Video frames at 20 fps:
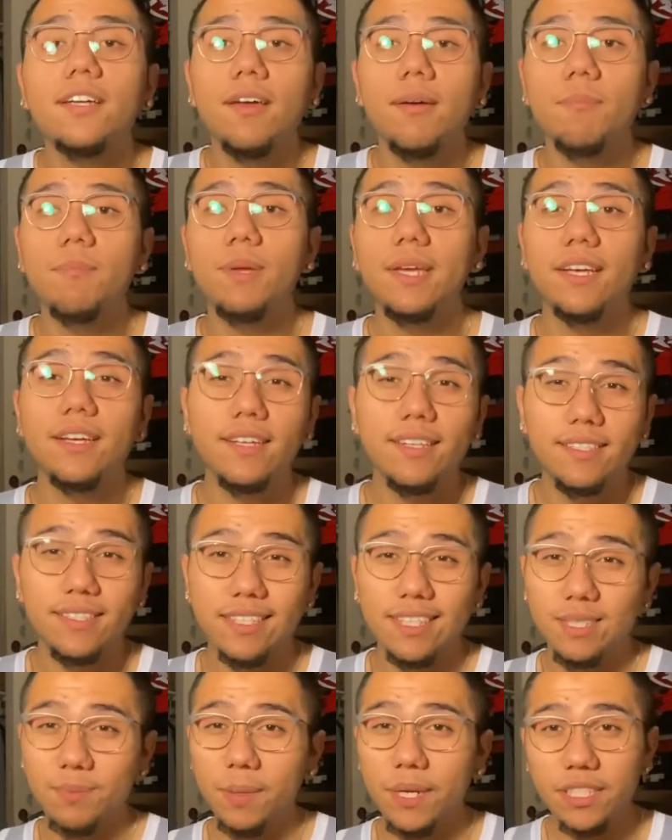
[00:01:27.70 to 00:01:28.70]
because
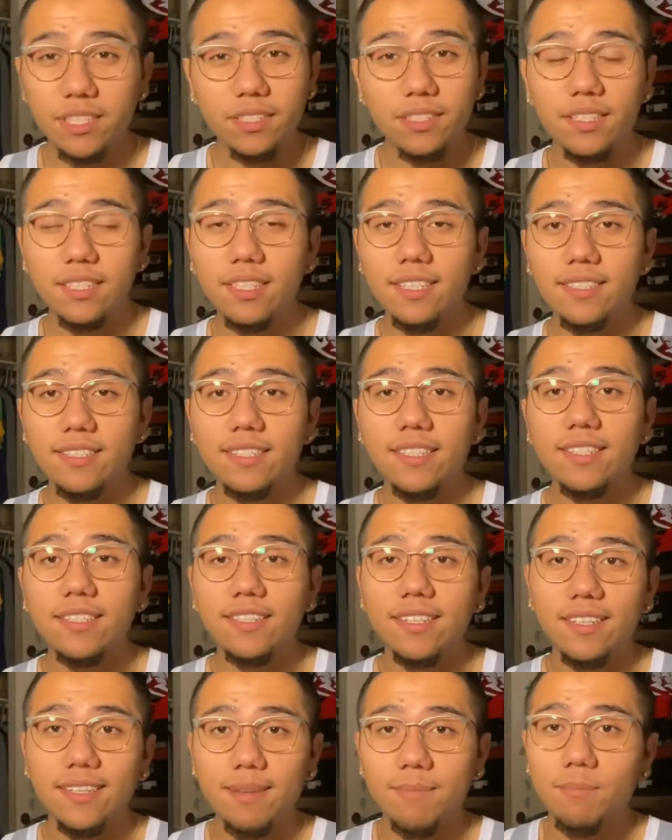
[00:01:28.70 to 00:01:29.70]
especially this
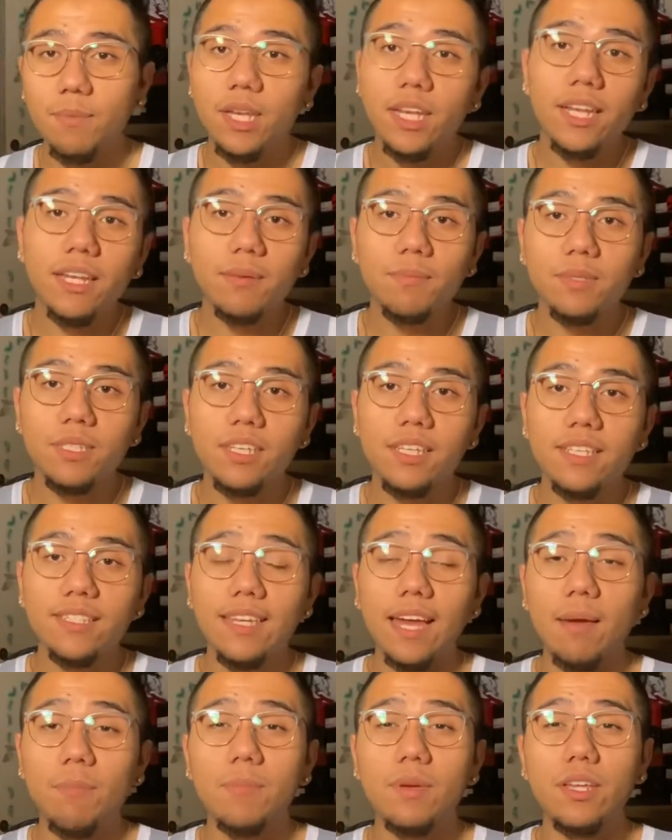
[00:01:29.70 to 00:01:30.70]
season, the medium tees
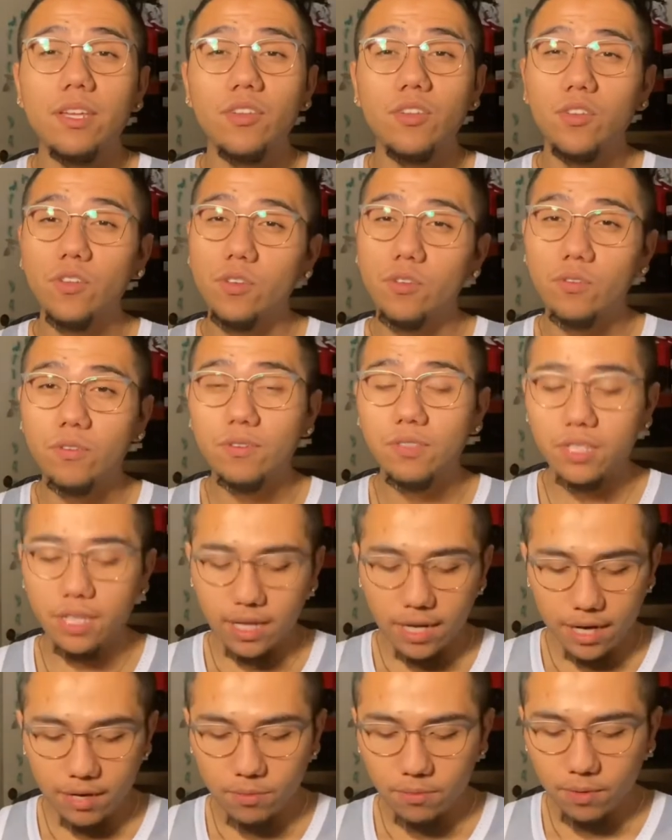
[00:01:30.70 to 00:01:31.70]
have been huge and
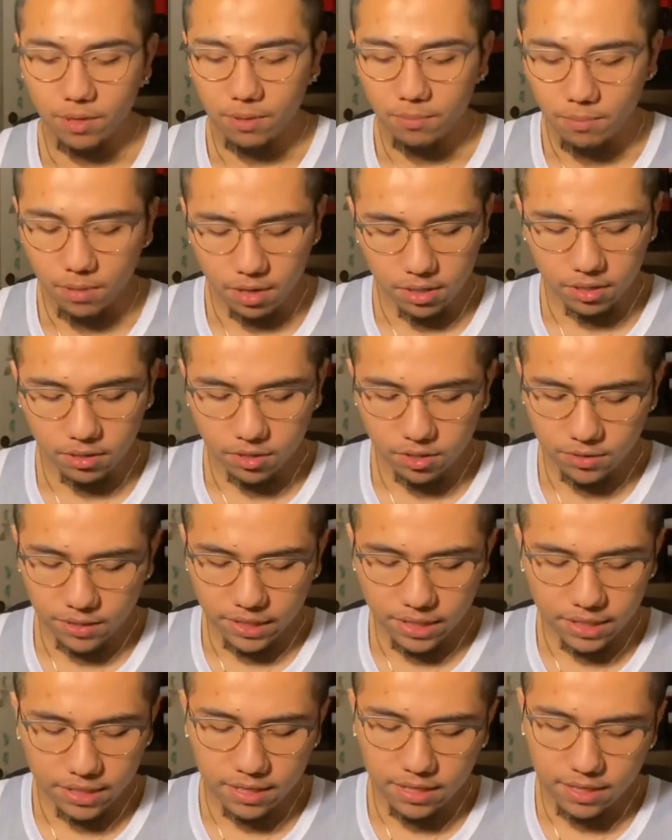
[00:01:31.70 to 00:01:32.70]
I don't want to bother
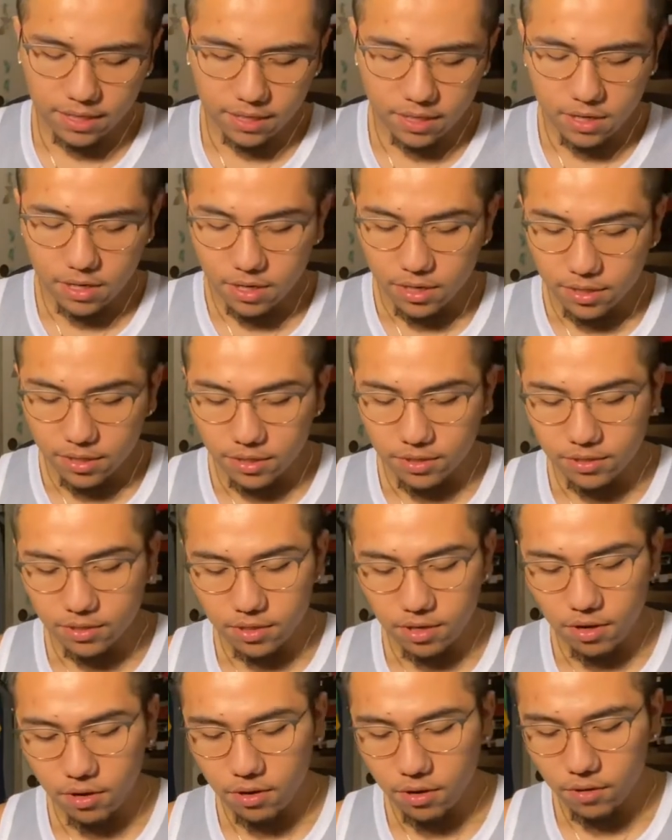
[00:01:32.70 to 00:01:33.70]
shrinking it.
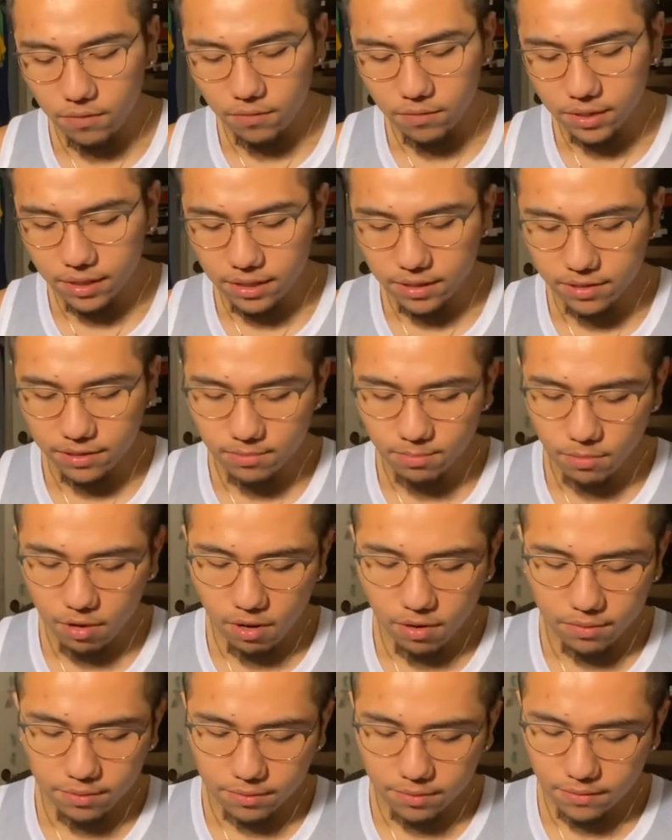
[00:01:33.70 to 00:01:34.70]
So hopefully the
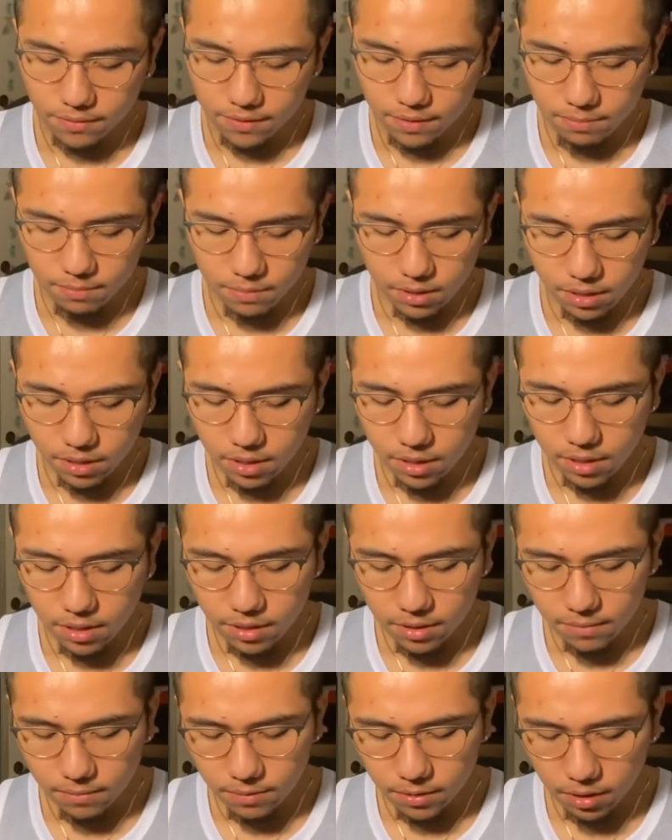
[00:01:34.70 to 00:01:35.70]
small will fit me
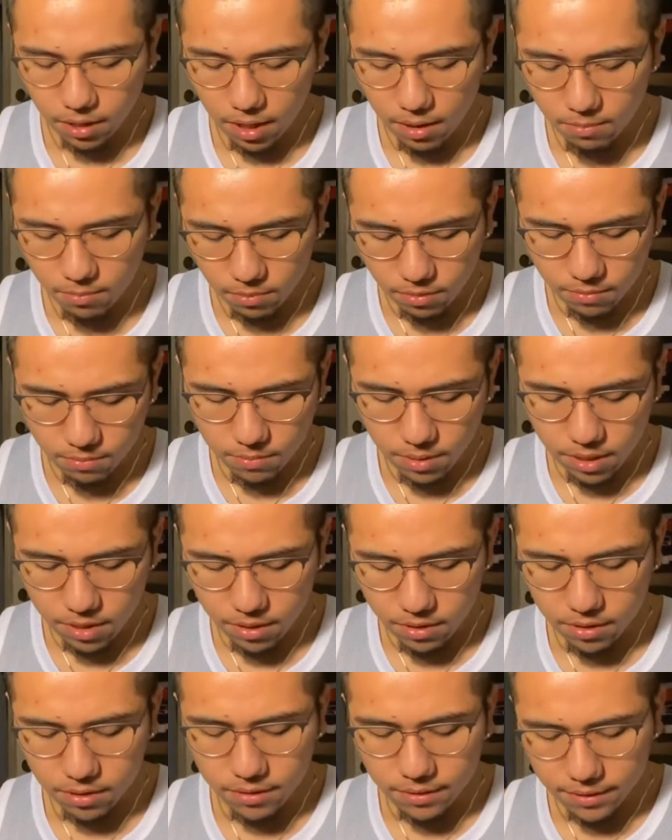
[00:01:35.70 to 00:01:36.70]
a lot more better.